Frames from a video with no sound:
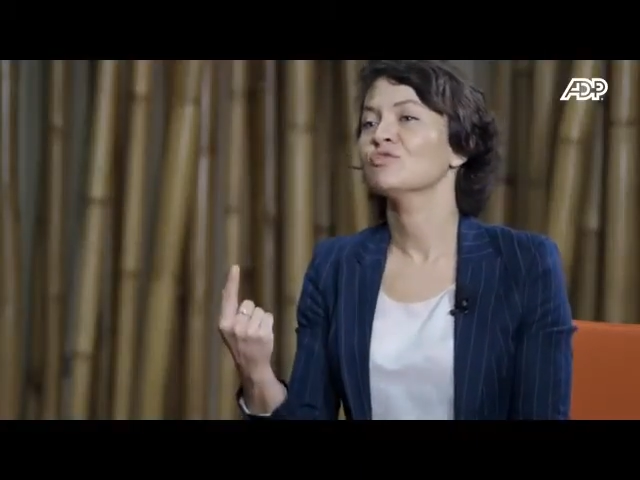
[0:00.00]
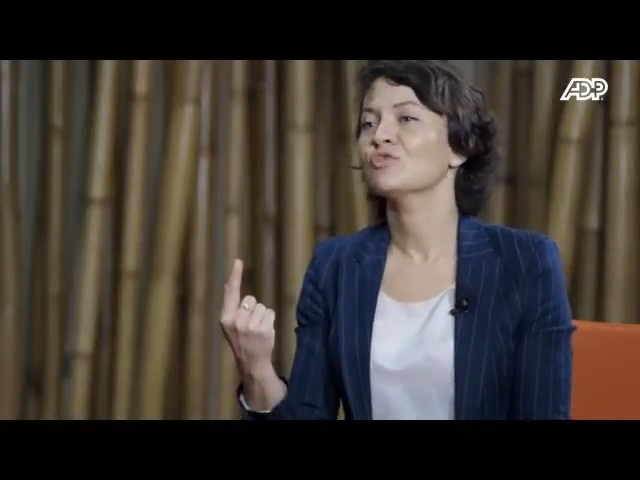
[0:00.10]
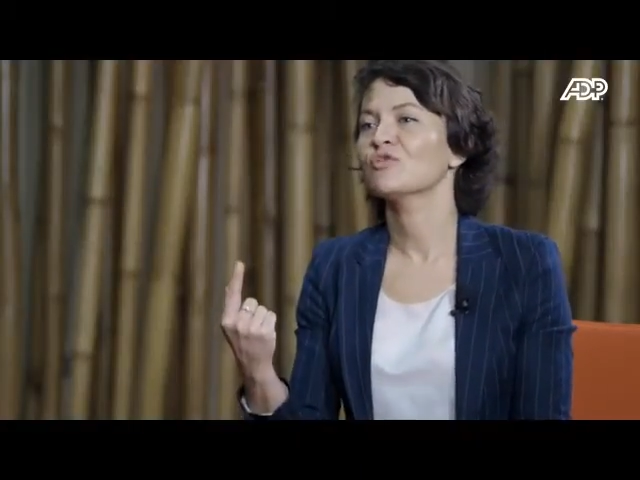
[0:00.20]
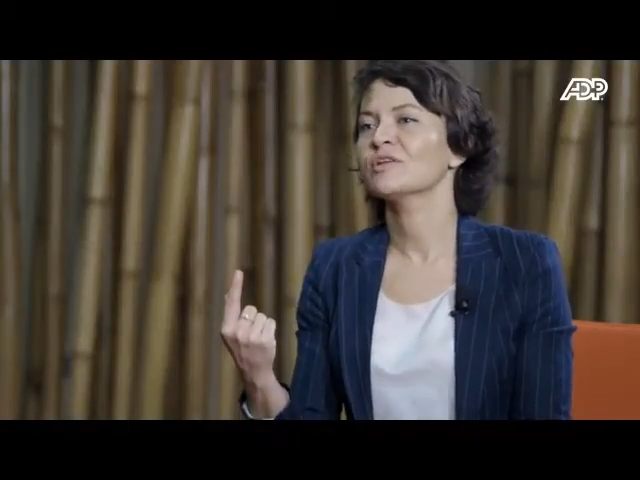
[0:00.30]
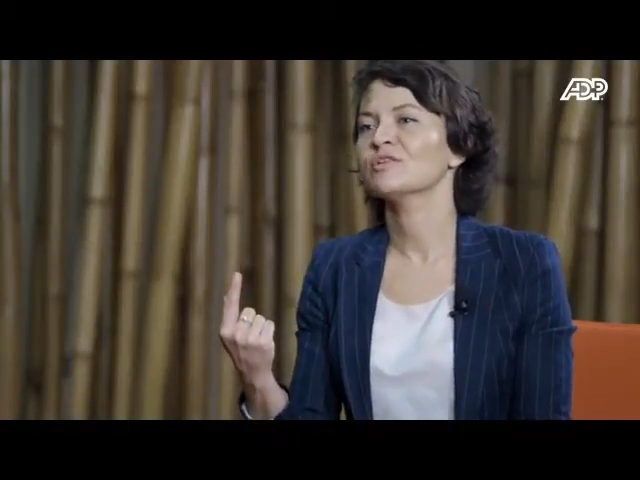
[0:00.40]

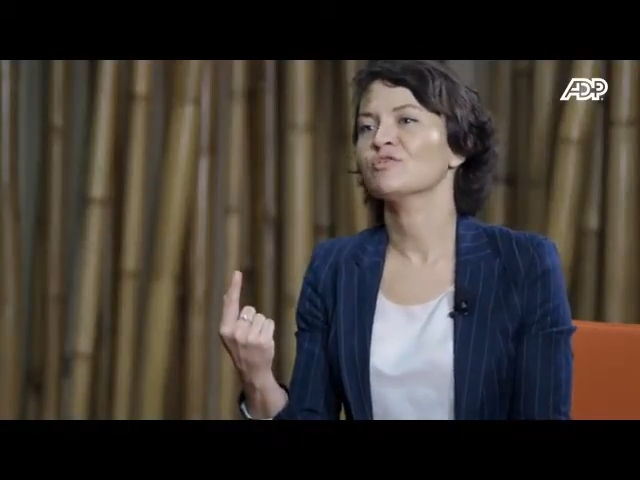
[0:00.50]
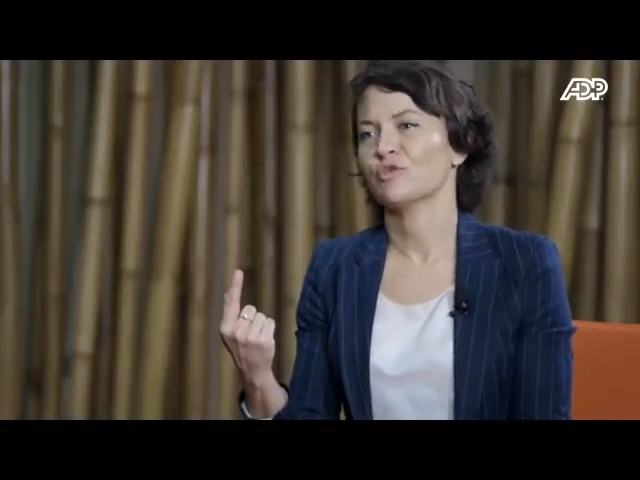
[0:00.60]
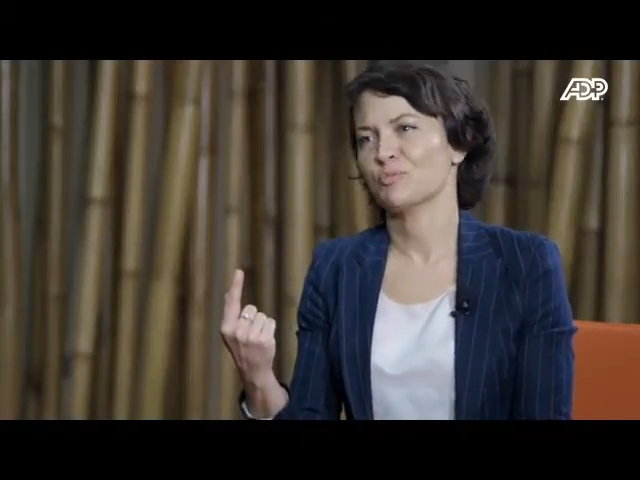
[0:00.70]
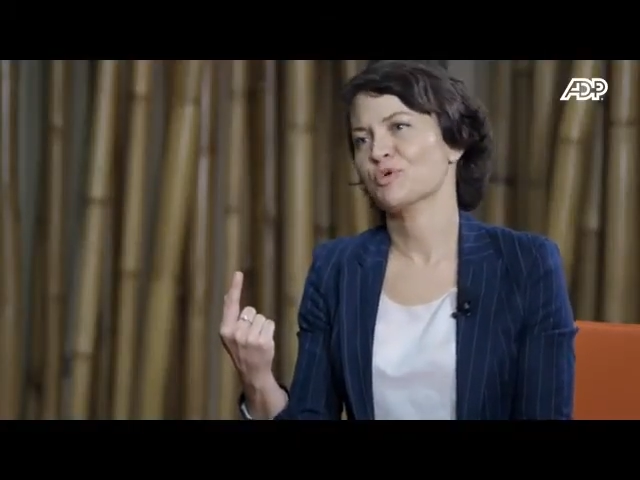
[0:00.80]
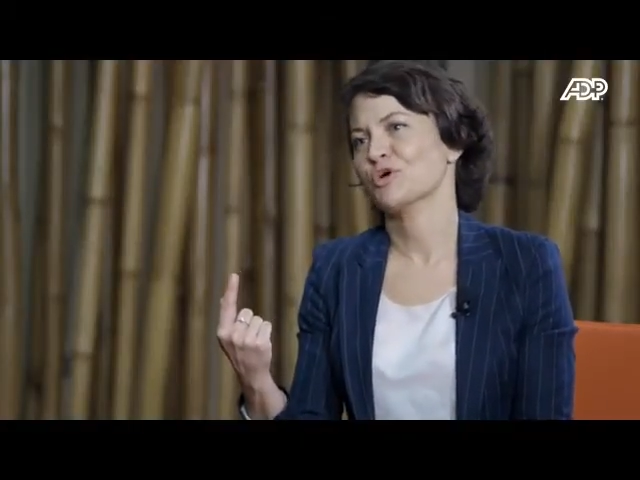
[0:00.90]
involved in
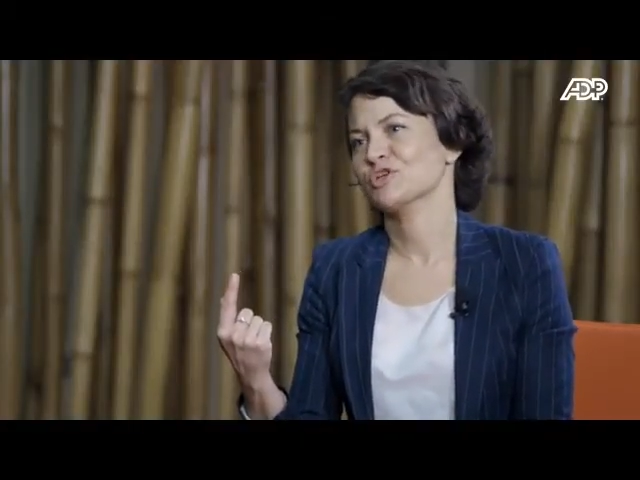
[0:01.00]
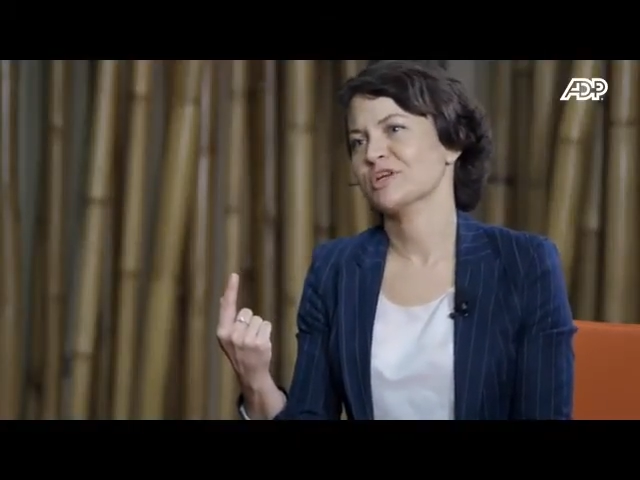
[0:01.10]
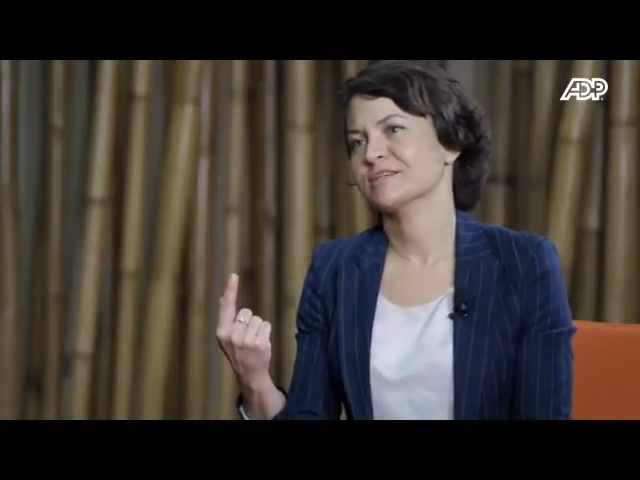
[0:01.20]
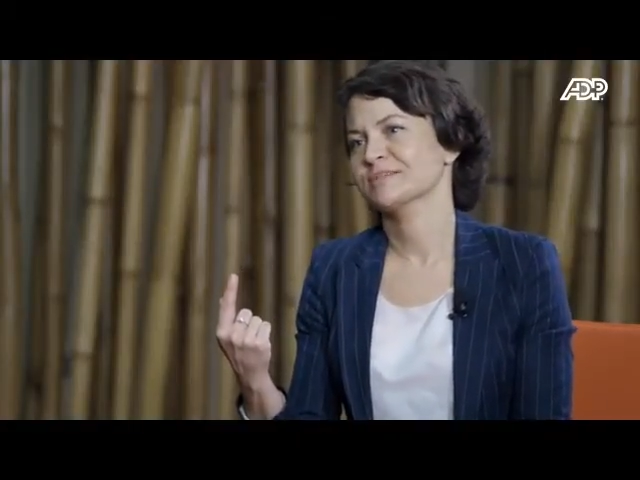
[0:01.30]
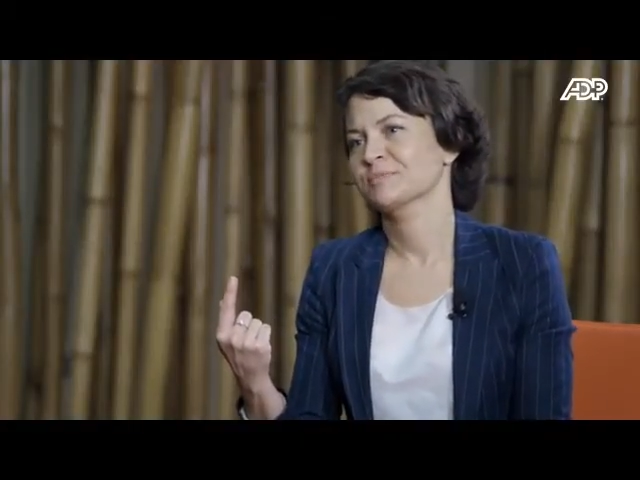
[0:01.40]
different
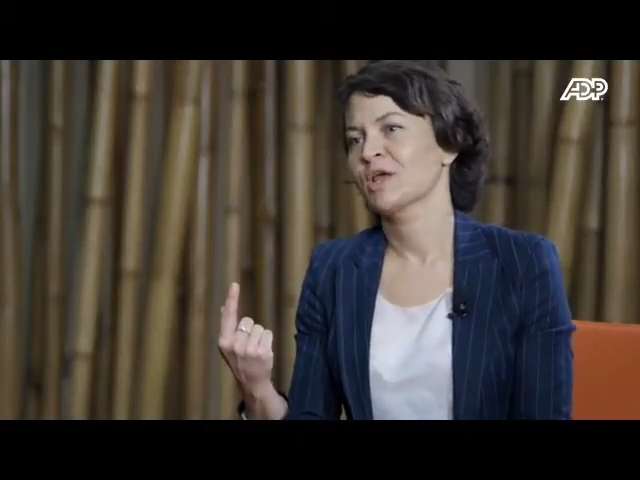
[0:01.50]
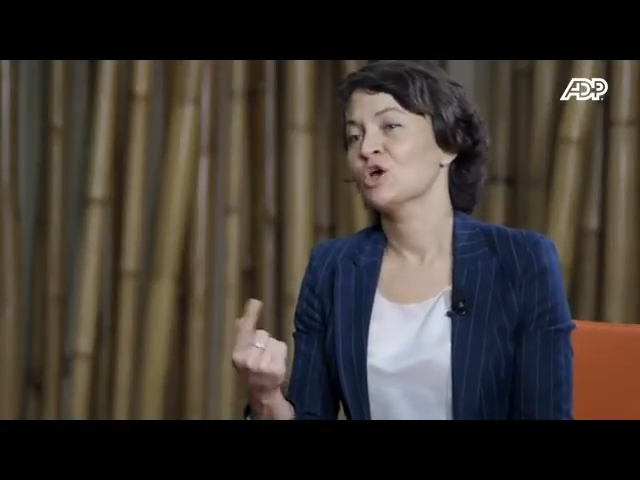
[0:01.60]
projects.